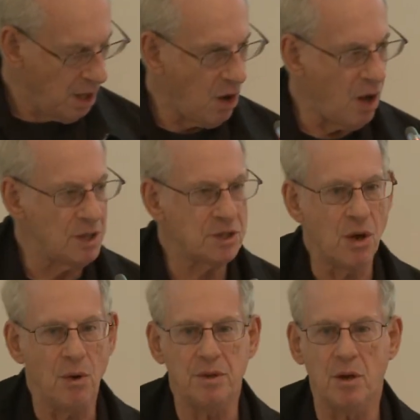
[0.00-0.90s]

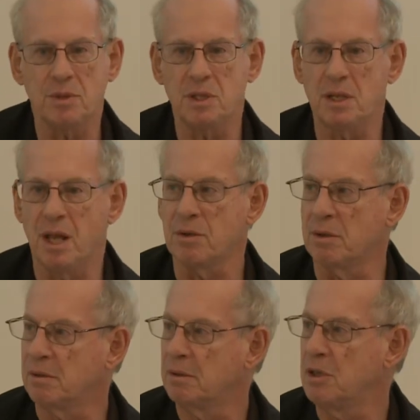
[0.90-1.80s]
Also, there was
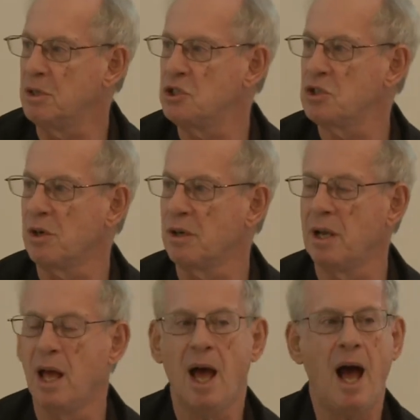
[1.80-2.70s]
another
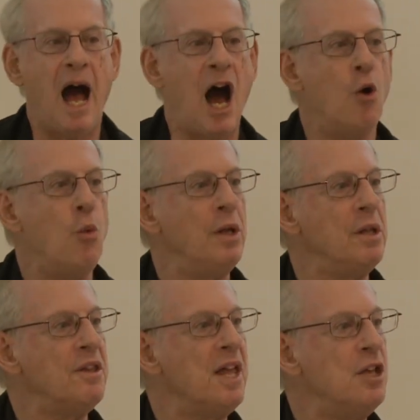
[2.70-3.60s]
concern, how
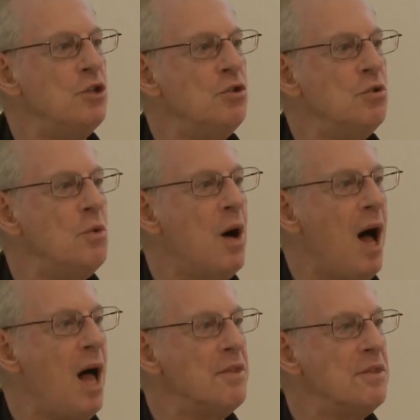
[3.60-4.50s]
will they do
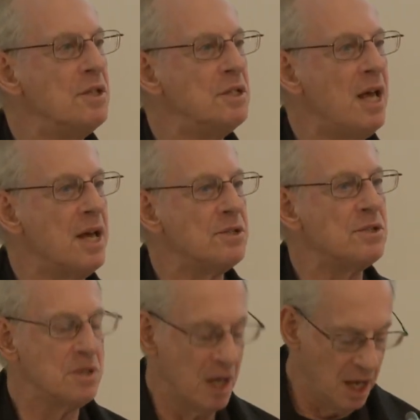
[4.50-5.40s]
on the
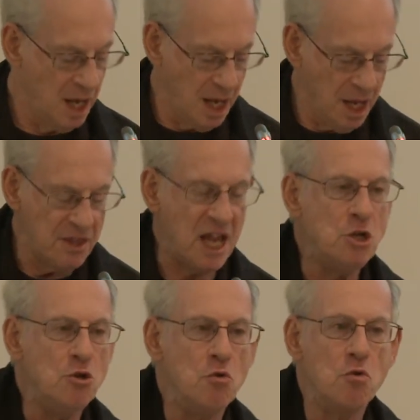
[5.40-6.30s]
tests? They
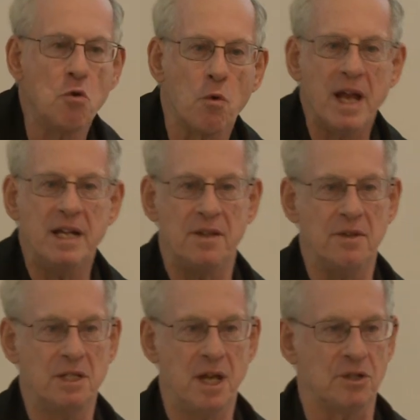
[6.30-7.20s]
do great on
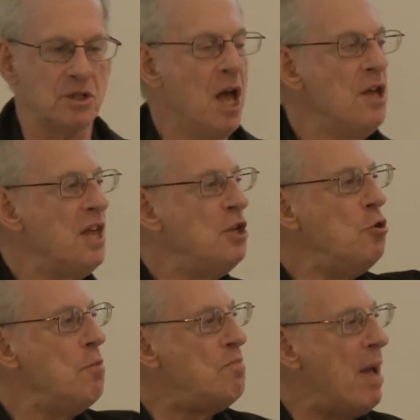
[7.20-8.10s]
the tests. They
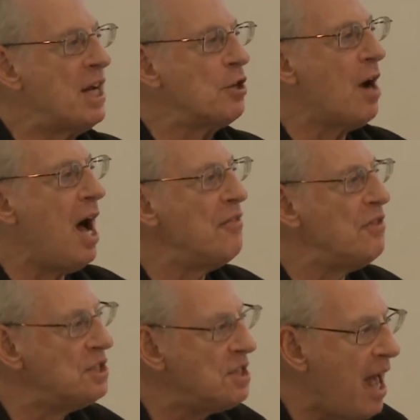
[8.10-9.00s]
do better on
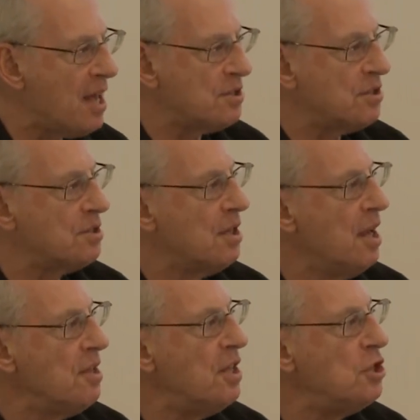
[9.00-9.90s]
the tests
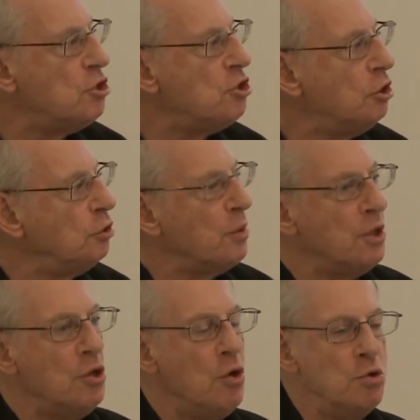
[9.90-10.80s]
than
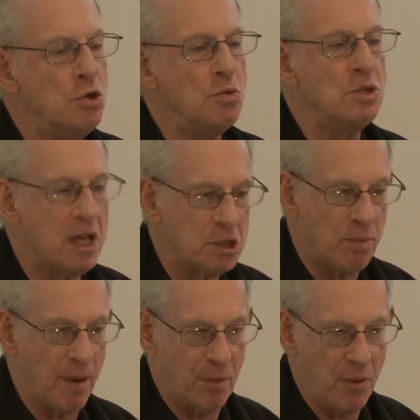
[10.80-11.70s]
children who do test
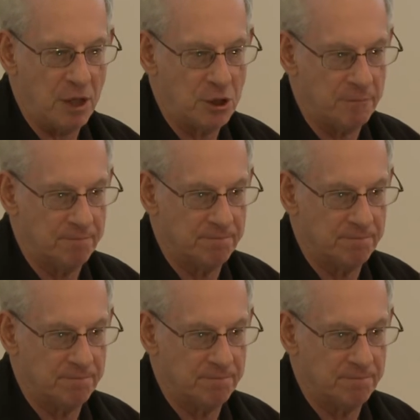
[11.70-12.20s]
preparation.